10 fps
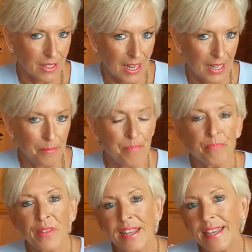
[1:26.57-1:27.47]
Okay,
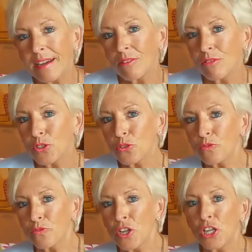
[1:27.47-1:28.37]
now
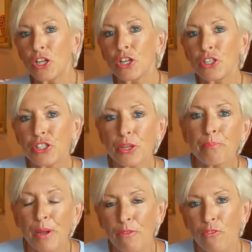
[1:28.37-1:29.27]
sort of
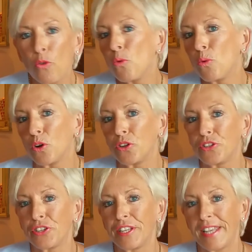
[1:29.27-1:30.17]
jumping
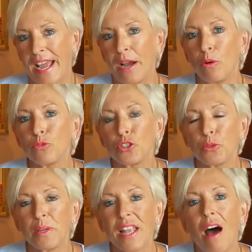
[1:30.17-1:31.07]
forward now
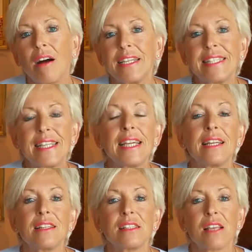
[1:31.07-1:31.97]
to an
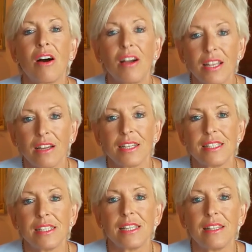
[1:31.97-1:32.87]
idea that's
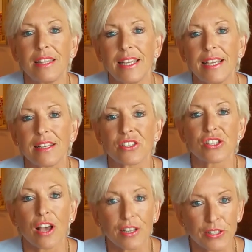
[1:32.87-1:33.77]
highlighted in the
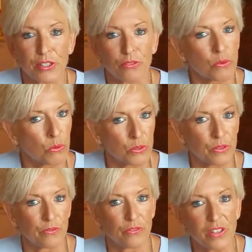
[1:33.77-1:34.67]
science of
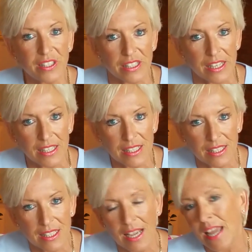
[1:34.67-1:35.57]
quantum
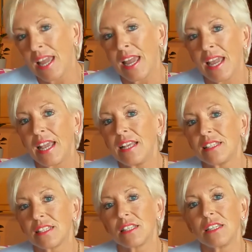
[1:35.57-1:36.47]
physics
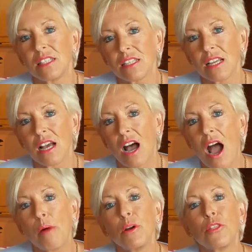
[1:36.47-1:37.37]
is that
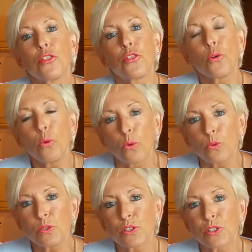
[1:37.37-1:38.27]
our
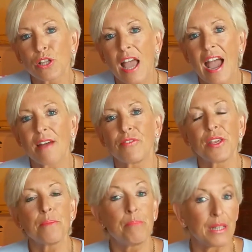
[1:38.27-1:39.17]
thoughts have
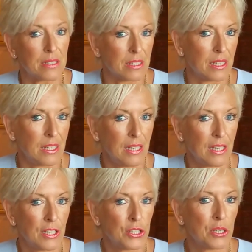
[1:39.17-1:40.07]
the ability
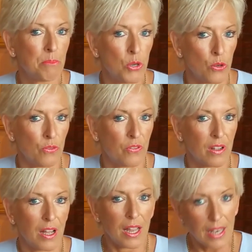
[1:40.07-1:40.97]
to move
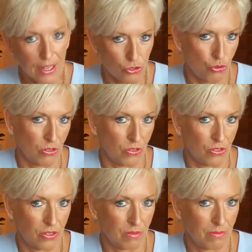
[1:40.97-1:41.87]

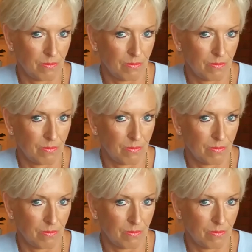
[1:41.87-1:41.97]
electrons.